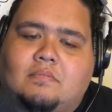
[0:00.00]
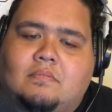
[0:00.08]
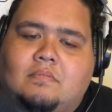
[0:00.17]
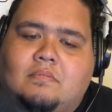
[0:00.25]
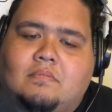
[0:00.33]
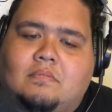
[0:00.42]

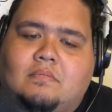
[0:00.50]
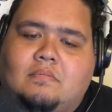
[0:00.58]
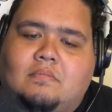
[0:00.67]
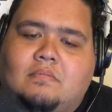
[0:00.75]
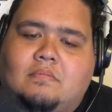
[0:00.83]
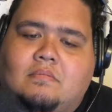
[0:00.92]

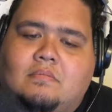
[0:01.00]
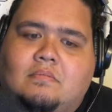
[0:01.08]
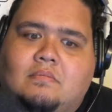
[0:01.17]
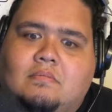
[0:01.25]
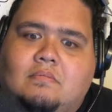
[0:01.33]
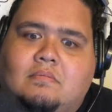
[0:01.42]

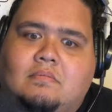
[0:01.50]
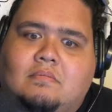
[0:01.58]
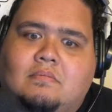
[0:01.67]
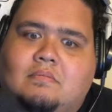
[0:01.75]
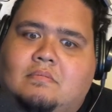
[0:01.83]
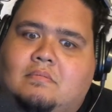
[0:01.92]

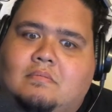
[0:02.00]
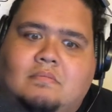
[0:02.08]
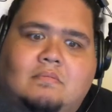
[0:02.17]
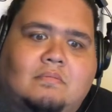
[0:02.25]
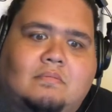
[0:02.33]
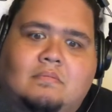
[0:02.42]

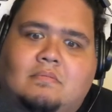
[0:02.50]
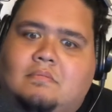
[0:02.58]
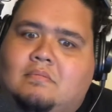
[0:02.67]
Nobody speaks.